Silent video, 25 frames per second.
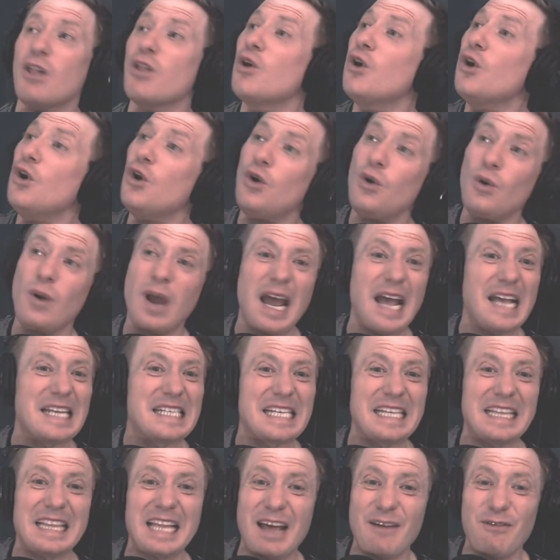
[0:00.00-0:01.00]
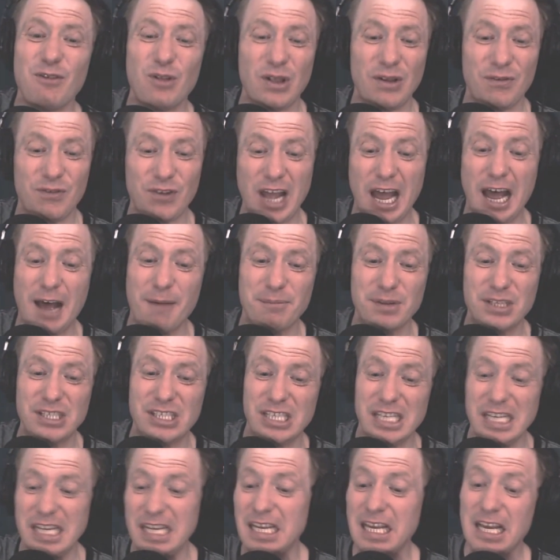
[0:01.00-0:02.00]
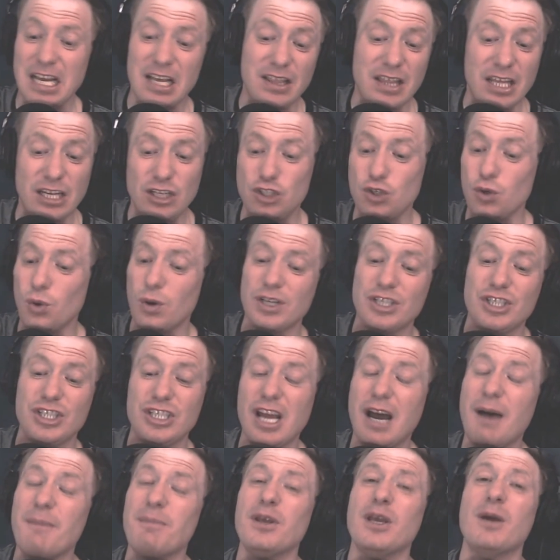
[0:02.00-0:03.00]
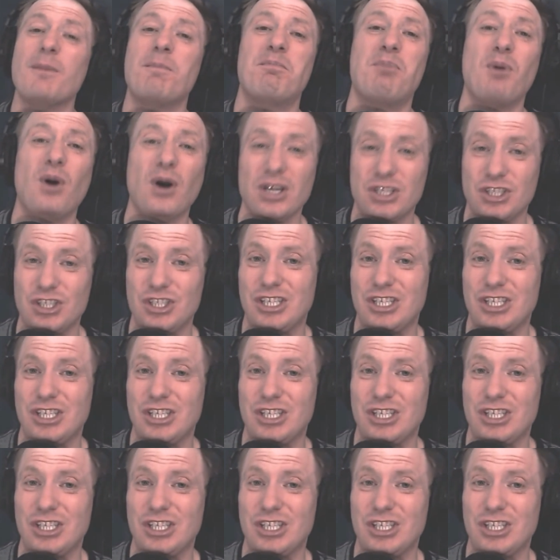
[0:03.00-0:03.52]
Hell, who has a level of competency that George W.